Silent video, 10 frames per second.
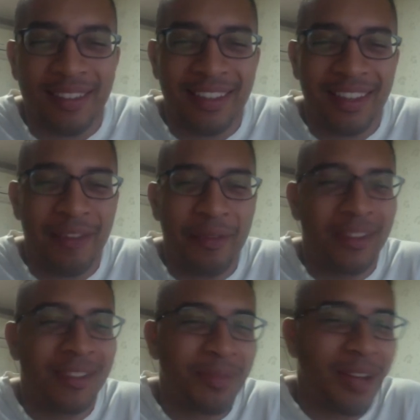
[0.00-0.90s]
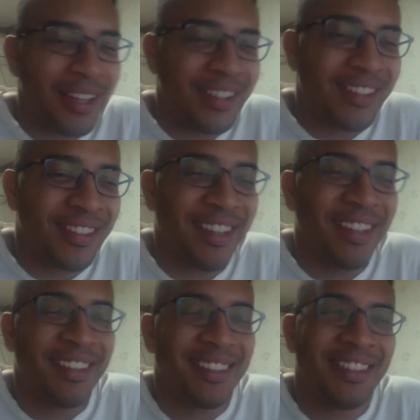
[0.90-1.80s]
I wanted to practice,
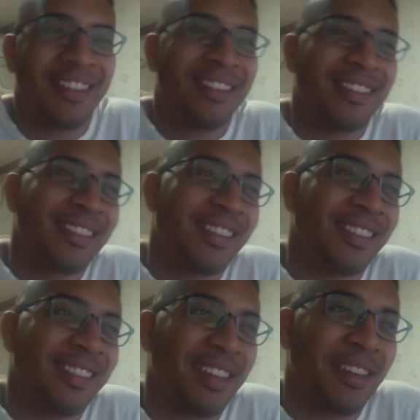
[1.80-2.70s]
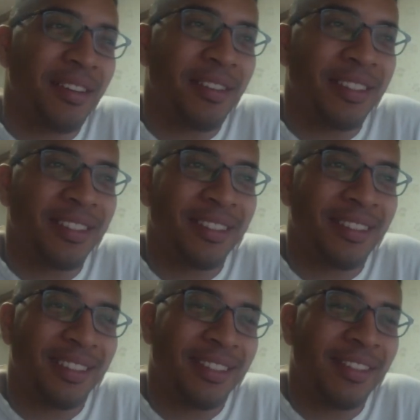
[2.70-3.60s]
right? So he's like, "Oh,
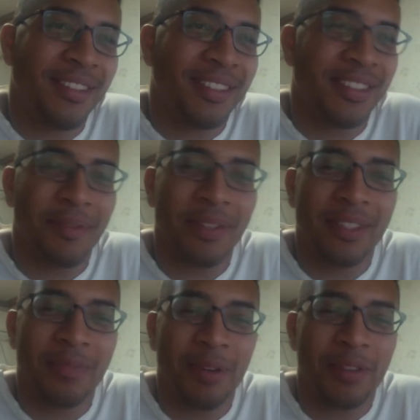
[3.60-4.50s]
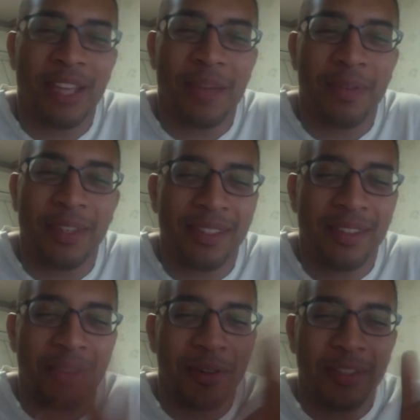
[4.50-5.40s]
let's do it." So we just spoke Japanese
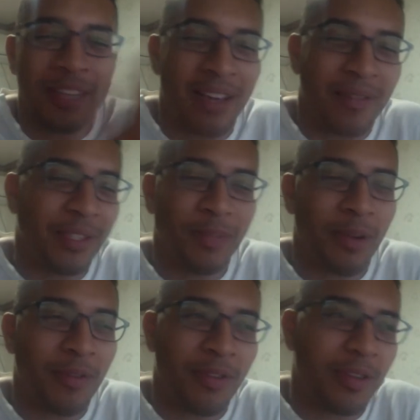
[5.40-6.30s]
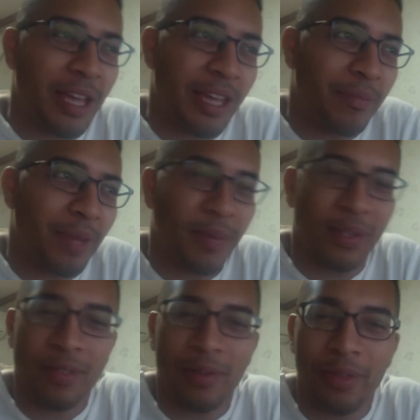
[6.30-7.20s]
the whole time. We spoke for like maybe
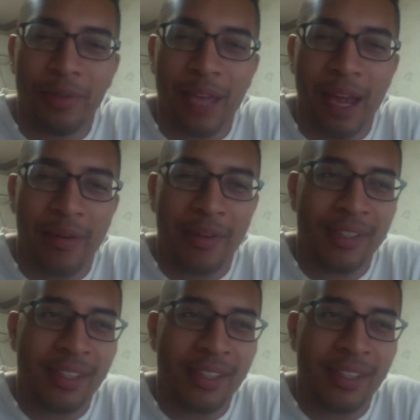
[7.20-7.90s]
2 or 3 hours.